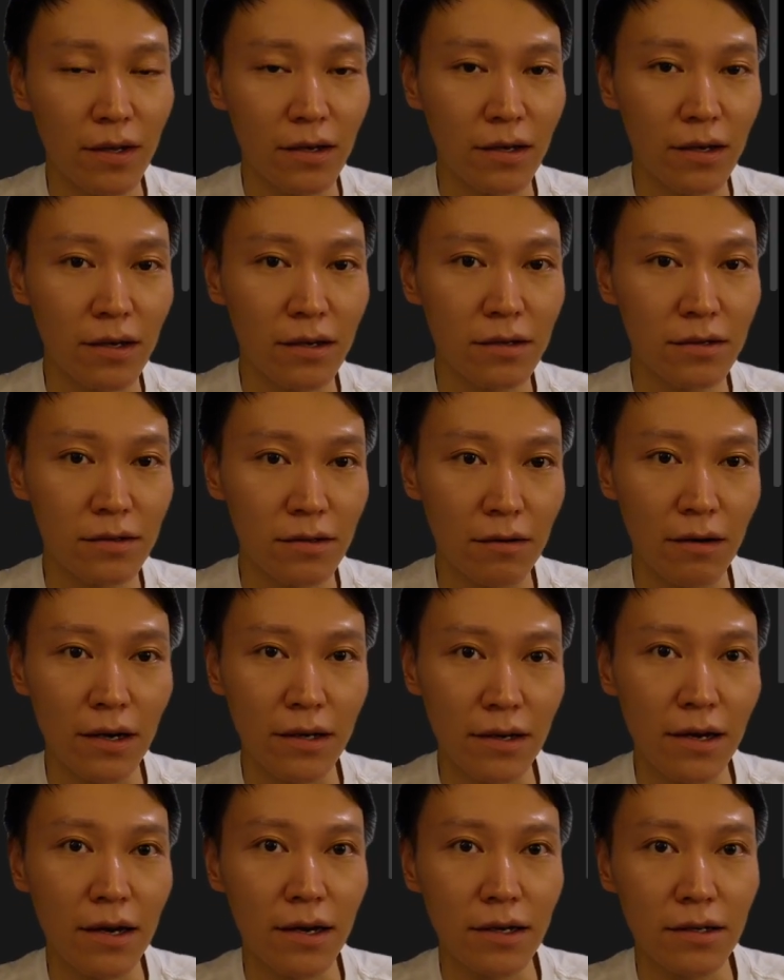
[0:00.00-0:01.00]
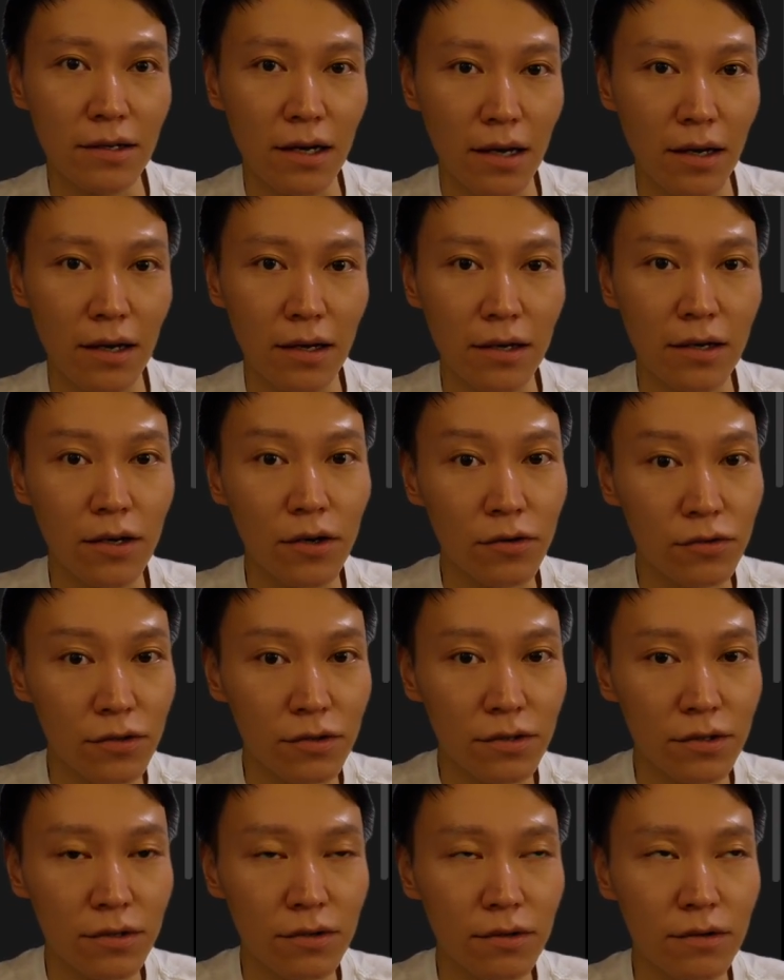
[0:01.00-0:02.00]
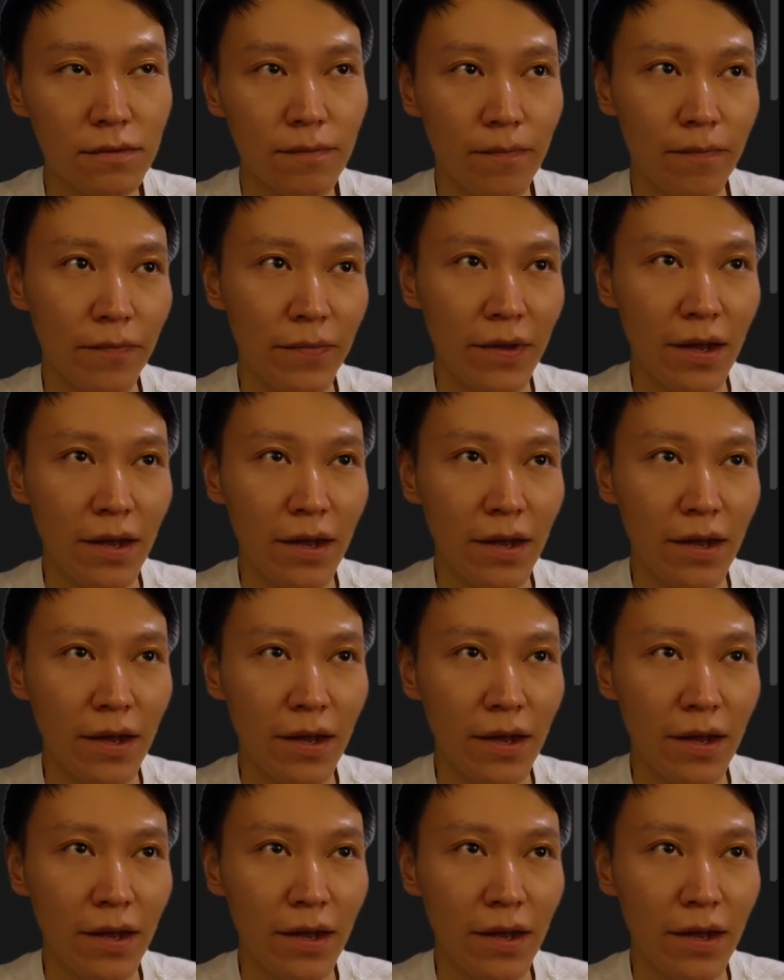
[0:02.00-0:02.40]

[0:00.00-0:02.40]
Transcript: Yeah, so at 8 I go to school.